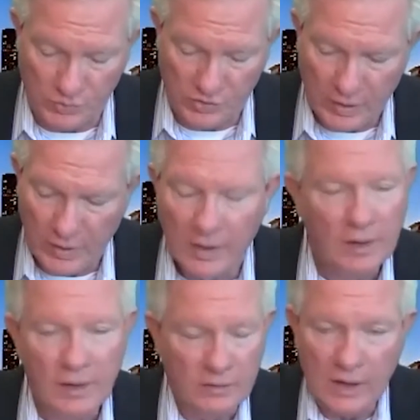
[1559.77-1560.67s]

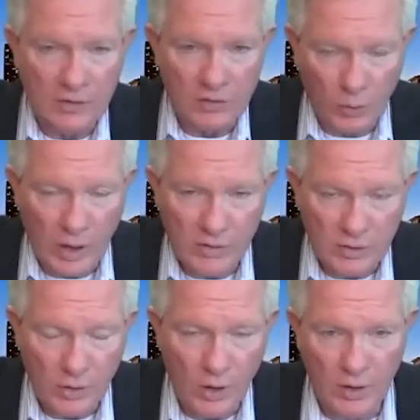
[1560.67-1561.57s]
Is that just crazy
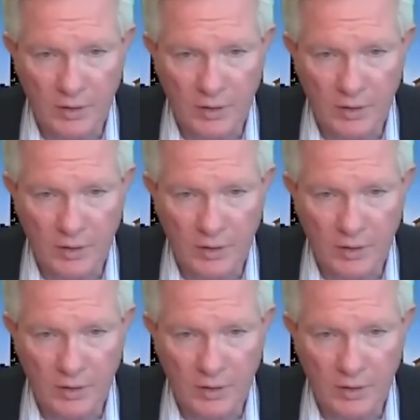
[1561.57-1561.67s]
talk?